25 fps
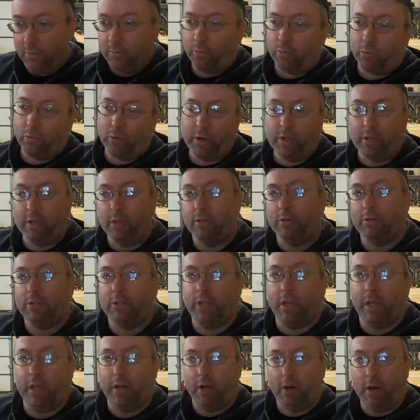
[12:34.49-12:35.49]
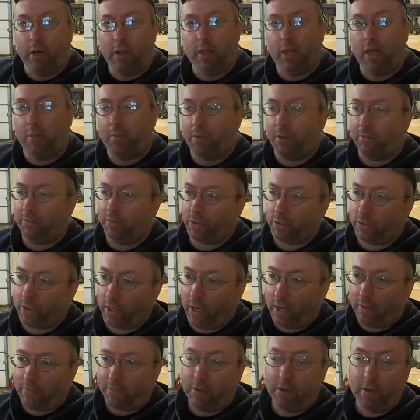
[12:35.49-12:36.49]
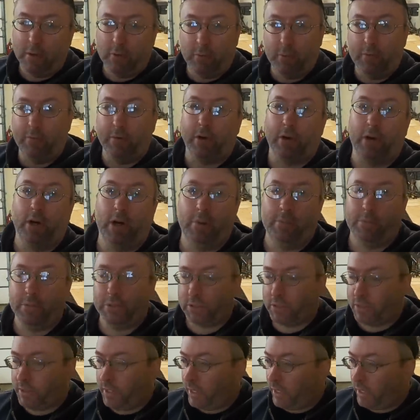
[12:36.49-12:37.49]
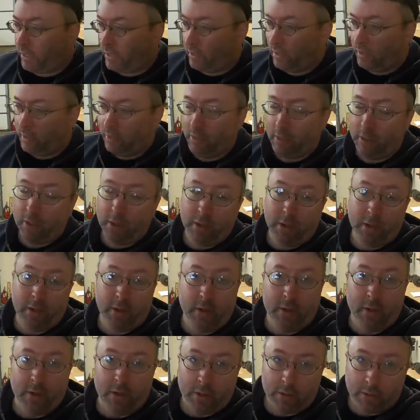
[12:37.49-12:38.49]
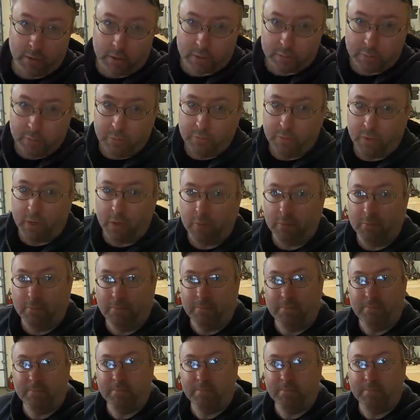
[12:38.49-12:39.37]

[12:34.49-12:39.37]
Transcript: preload set on that bevel shaft. We've accomplished that. Let's move on.